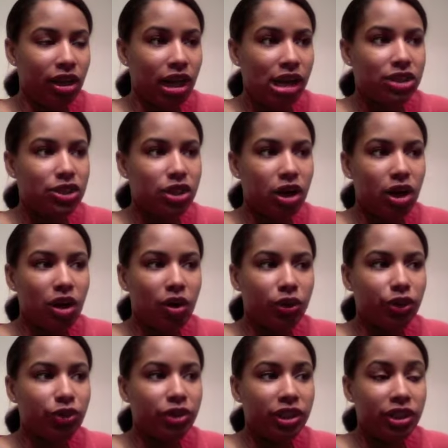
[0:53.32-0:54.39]
So
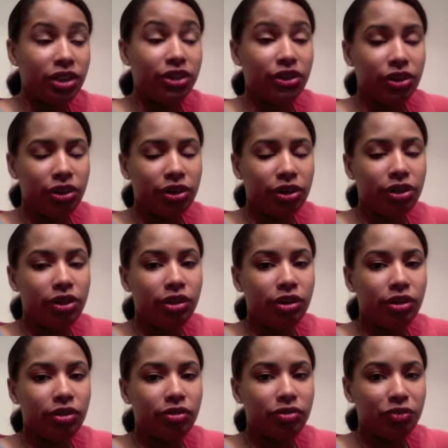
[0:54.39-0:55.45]
you need a good
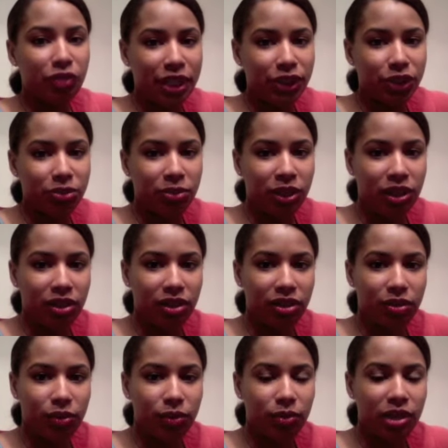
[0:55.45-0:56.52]
regimen
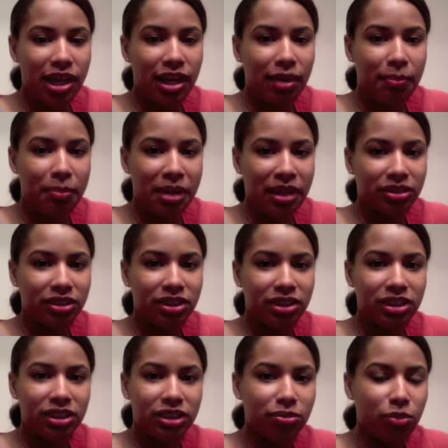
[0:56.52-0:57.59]
that
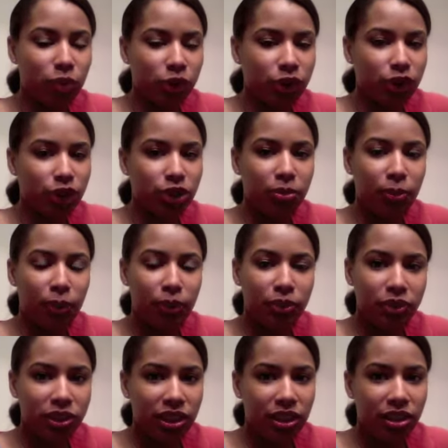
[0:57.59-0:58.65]
balances moisture and
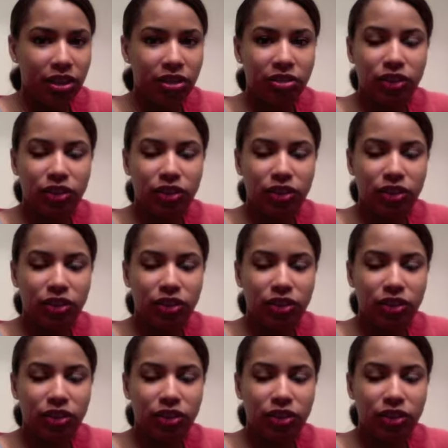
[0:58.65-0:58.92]
protein.